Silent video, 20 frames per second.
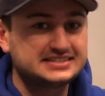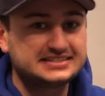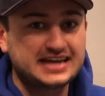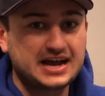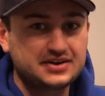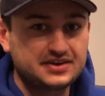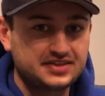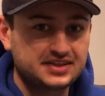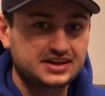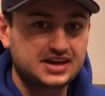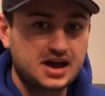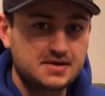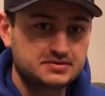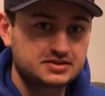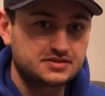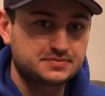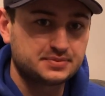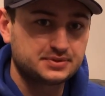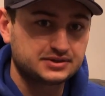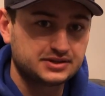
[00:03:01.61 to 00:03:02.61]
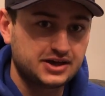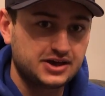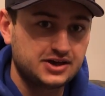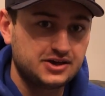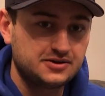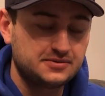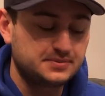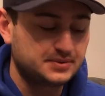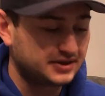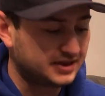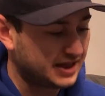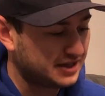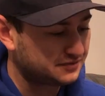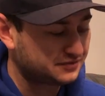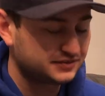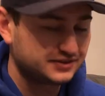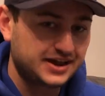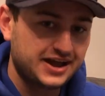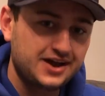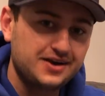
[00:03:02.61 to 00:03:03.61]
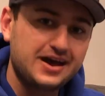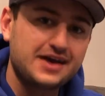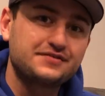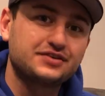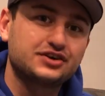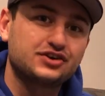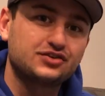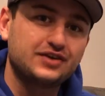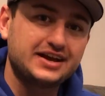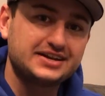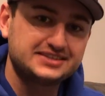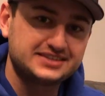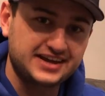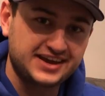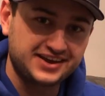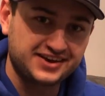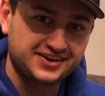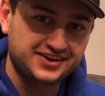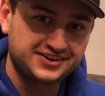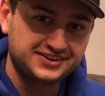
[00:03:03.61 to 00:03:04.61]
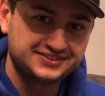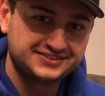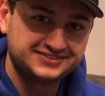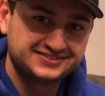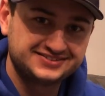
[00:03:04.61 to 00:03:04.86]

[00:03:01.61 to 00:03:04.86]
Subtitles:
down in the comments below, but as for now, have a great day, y'all.